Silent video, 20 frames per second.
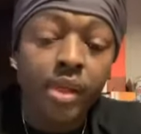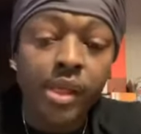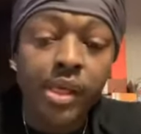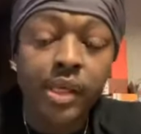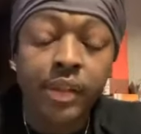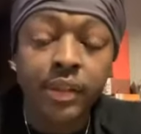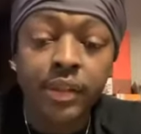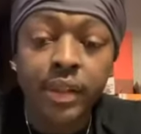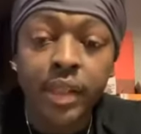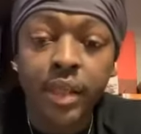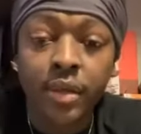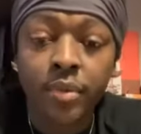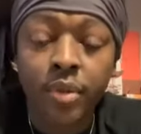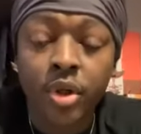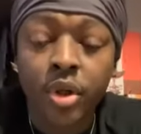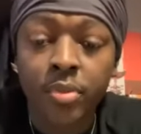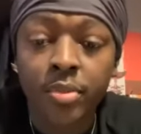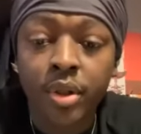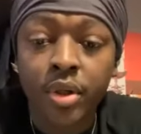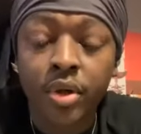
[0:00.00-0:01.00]
And today we're
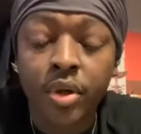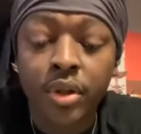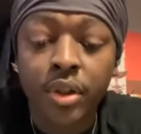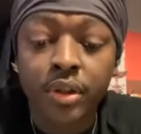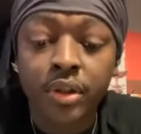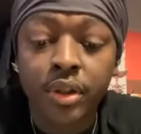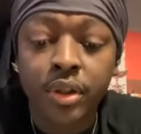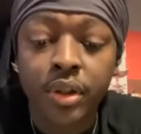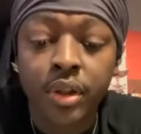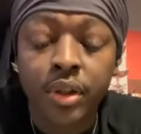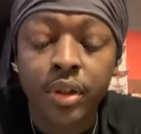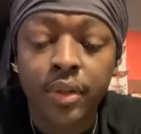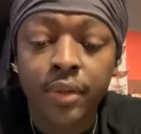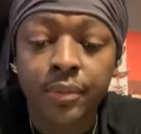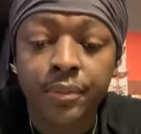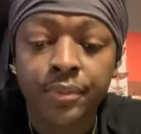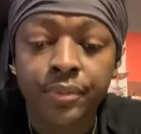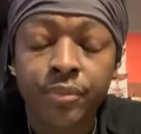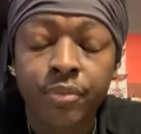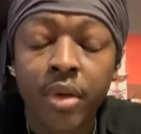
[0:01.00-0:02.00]
going to be going into
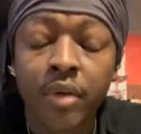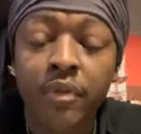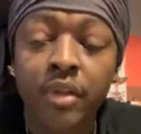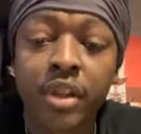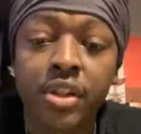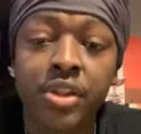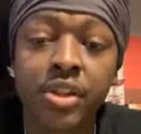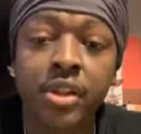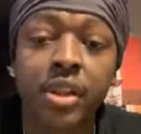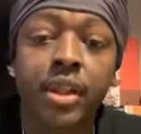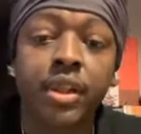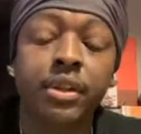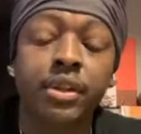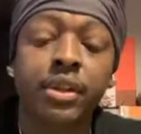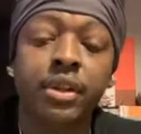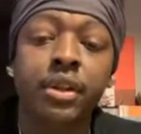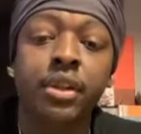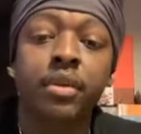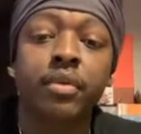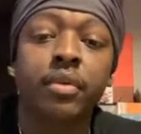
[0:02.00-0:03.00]
um, Revelation
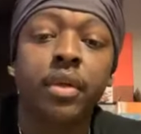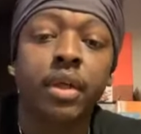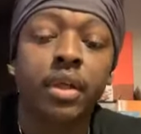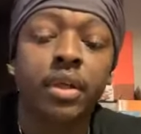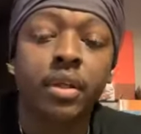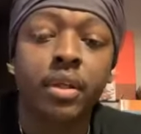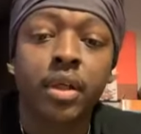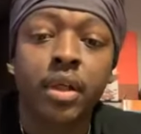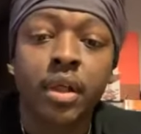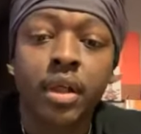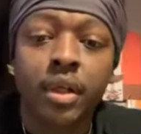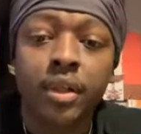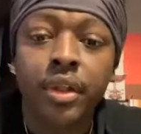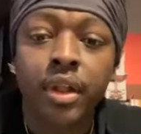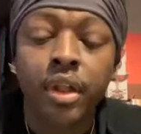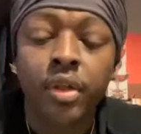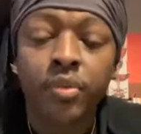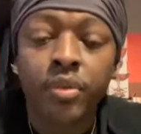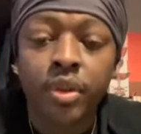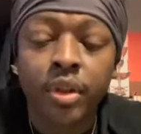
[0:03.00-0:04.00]
19, right?
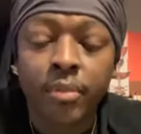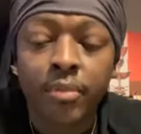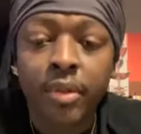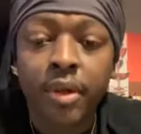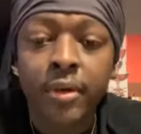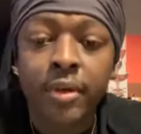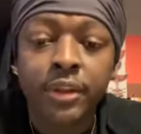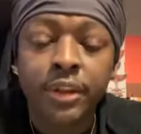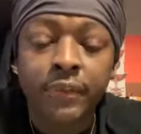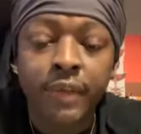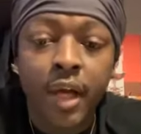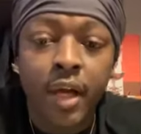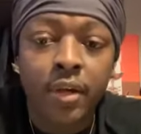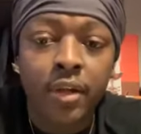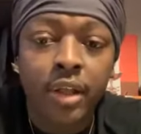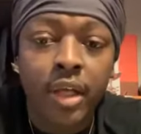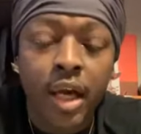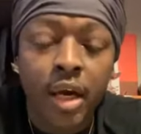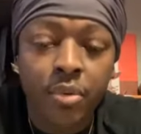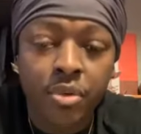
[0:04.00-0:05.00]
Dealing with the marriage of
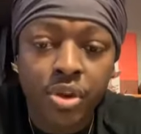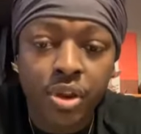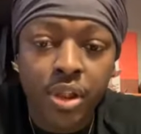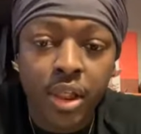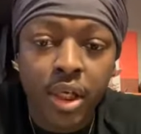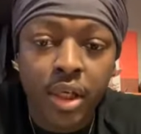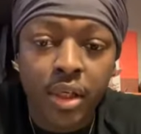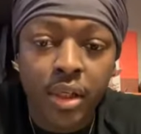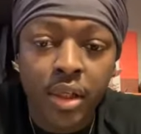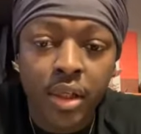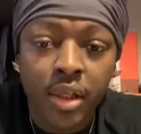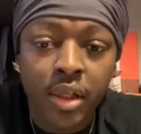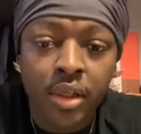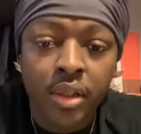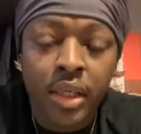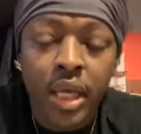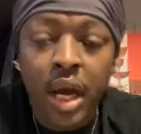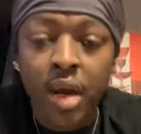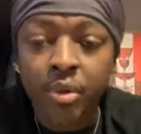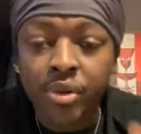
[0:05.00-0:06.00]
Yahawashi.
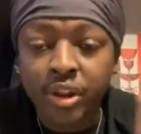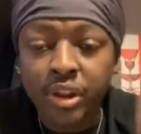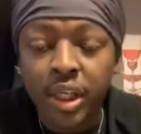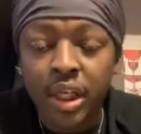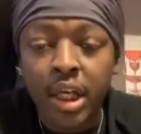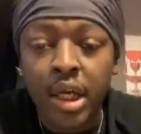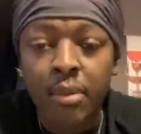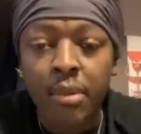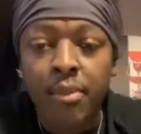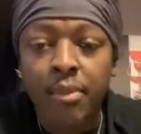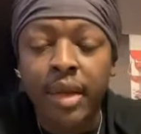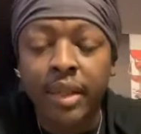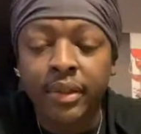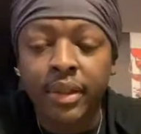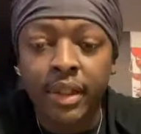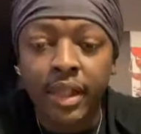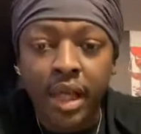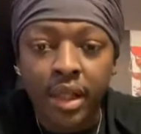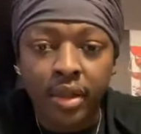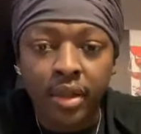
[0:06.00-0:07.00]
Yahweh Shai coming back
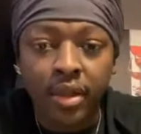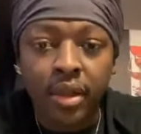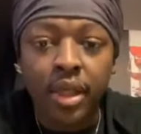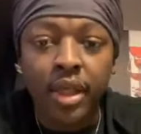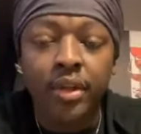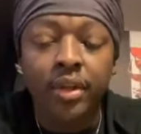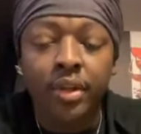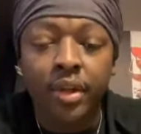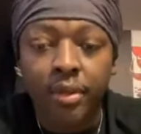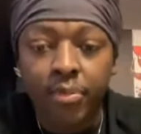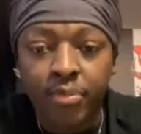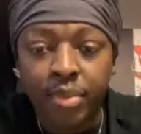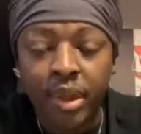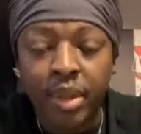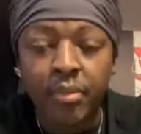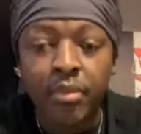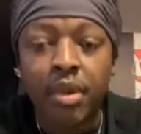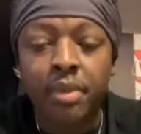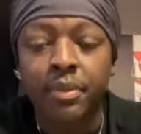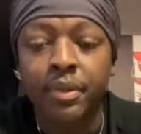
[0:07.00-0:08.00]
together together and
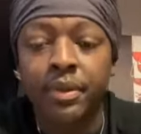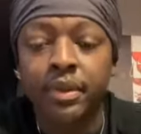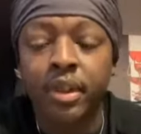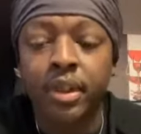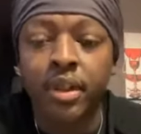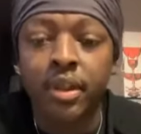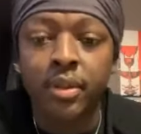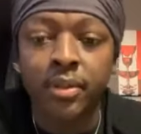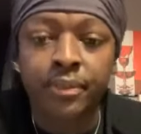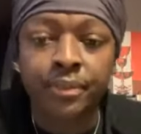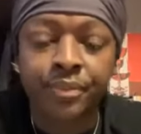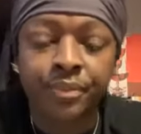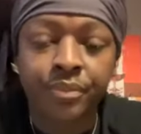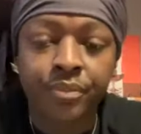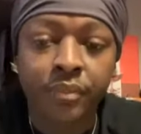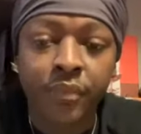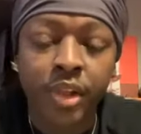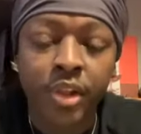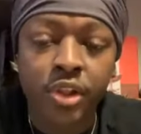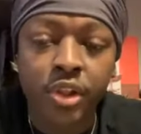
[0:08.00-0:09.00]
beam up his um
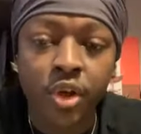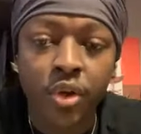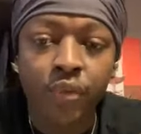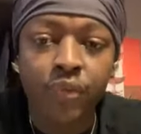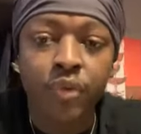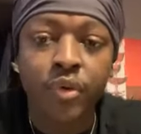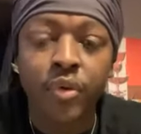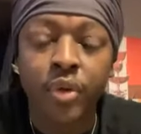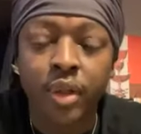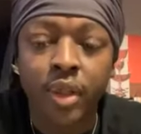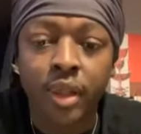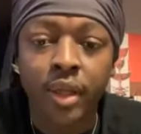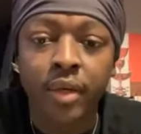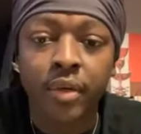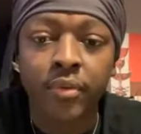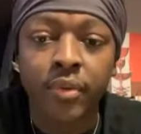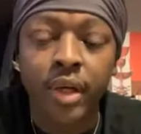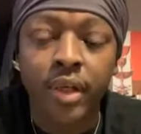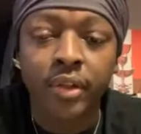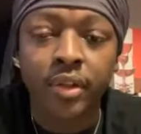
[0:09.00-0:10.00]
his hopeful elect,
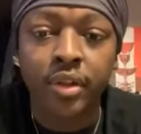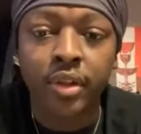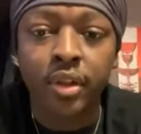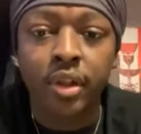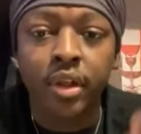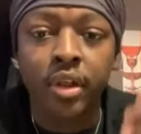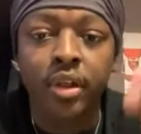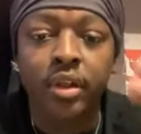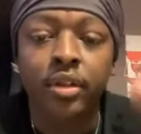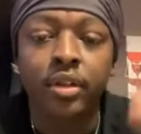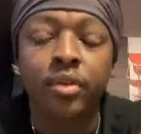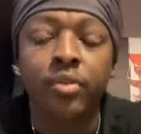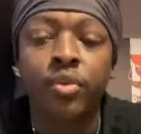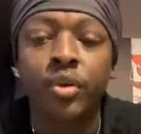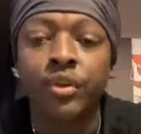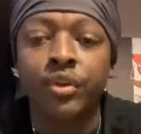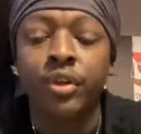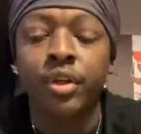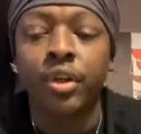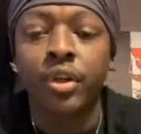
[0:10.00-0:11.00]
right? The, uh, the
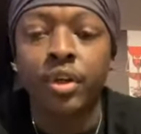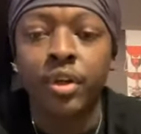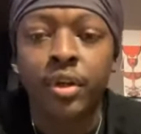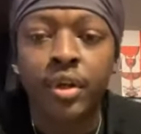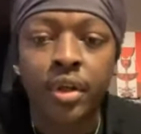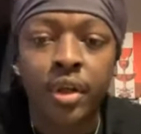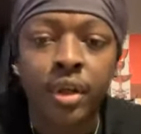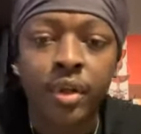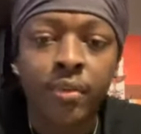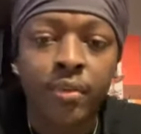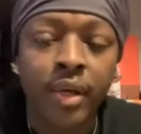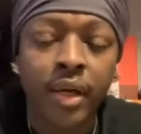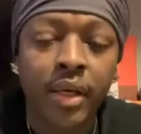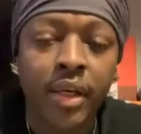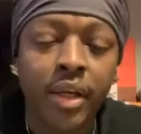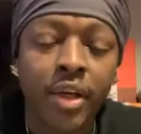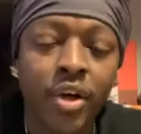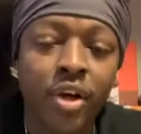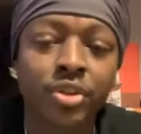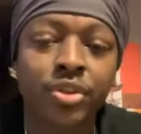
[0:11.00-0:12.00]
one third, right?
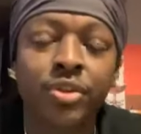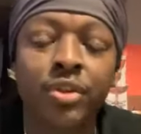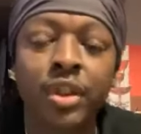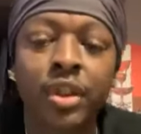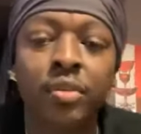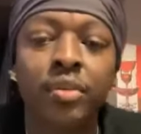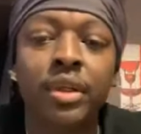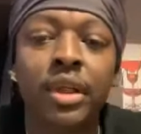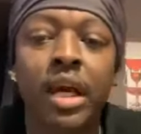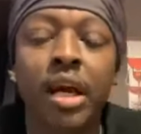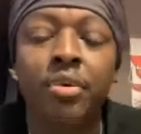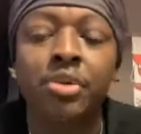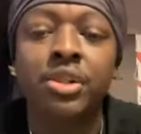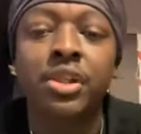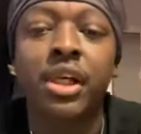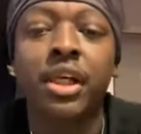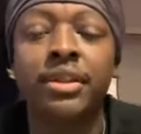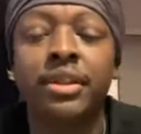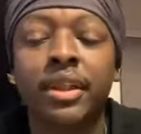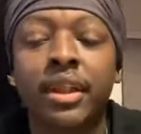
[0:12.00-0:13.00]
And also dealing with
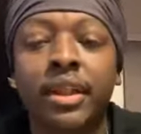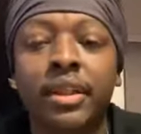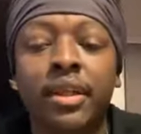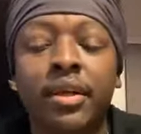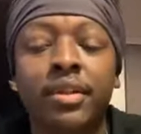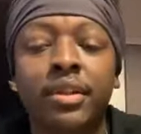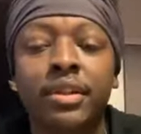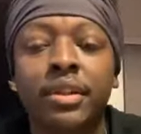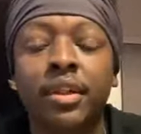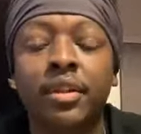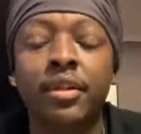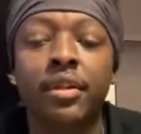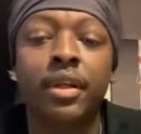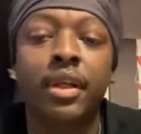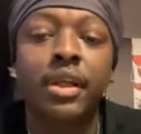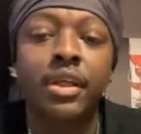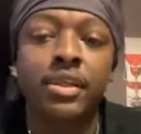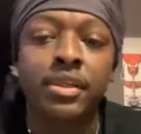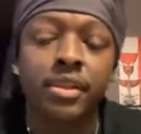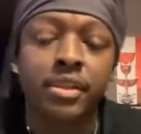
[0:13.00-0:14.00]
Yahawashi taking down these other
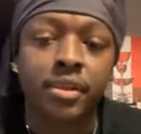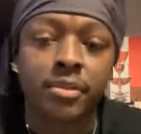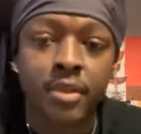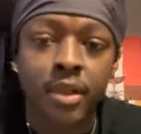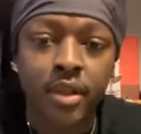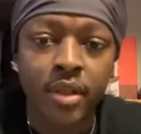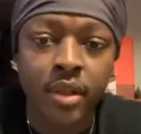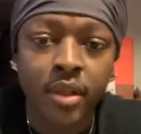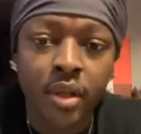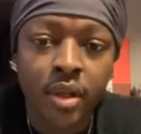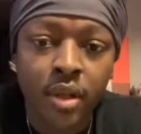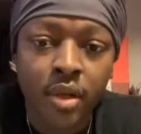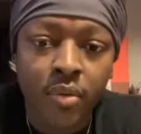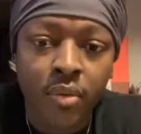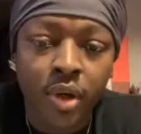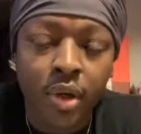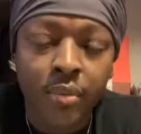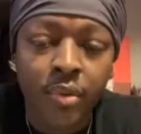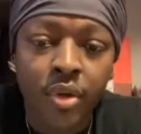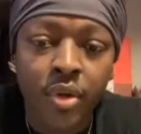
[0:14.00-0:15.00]
nations, man,
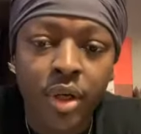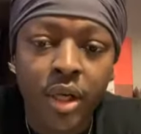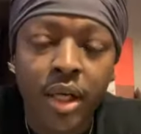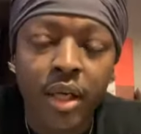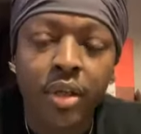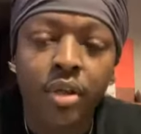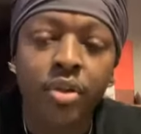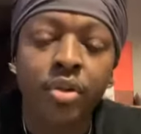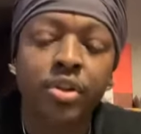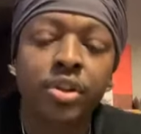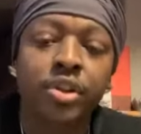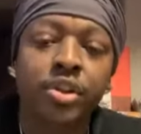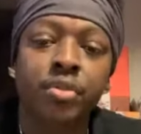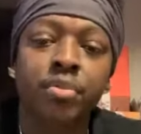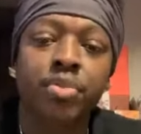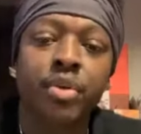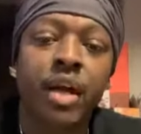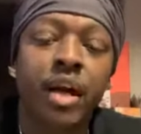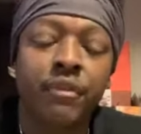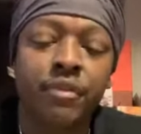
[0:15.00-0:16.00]
right? We're going to kind of go into some
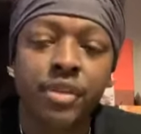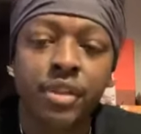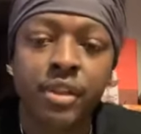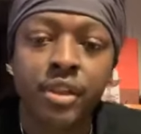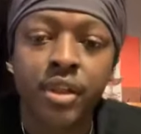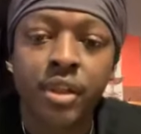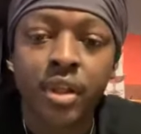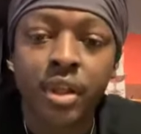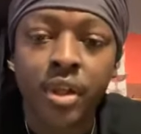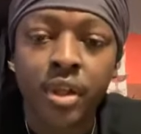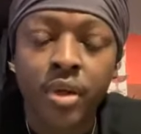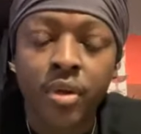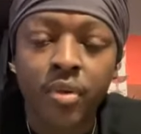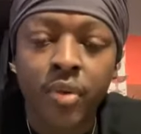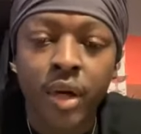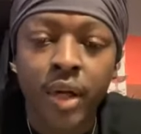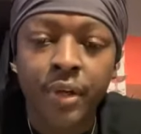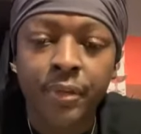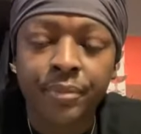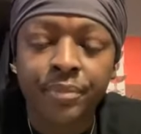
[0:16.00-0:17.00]
prophecy,
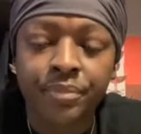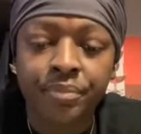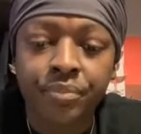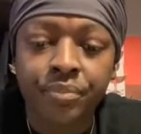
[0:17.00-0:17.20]
right?